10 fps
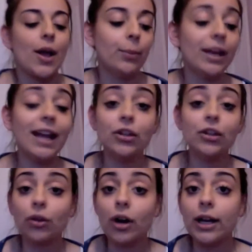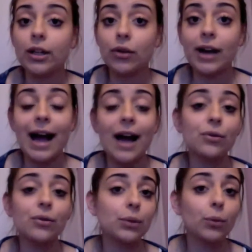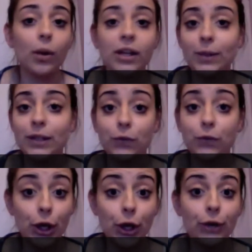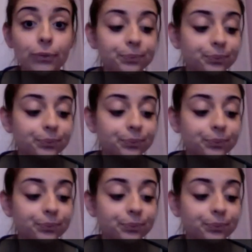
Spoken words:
But yeah, try it out, see what works best for you.